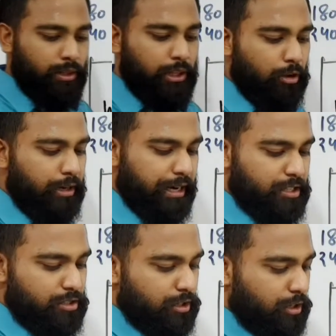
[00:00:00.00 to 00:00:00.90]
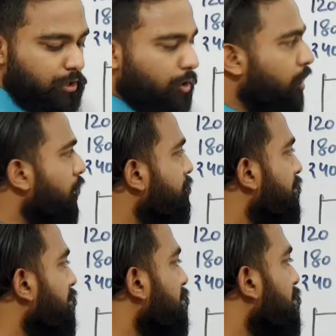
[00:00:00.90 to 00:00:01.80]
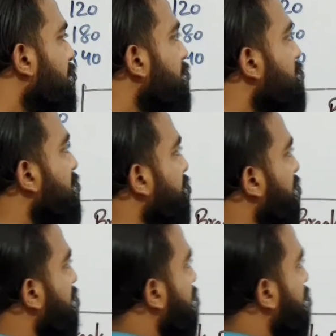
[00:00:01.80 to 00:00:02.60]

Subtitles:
Now let's draw our saving